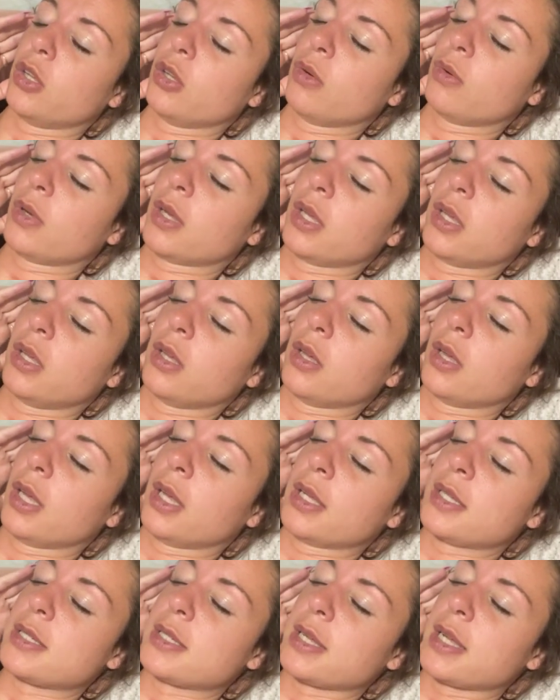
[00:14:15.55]

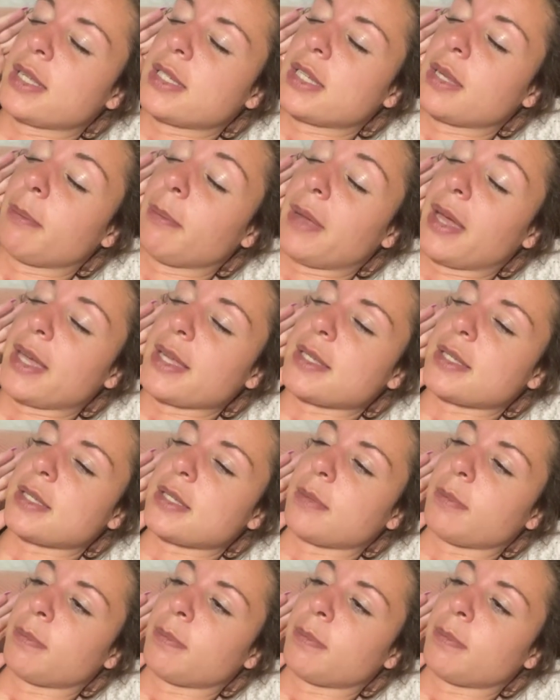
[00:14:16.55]
It's a mess.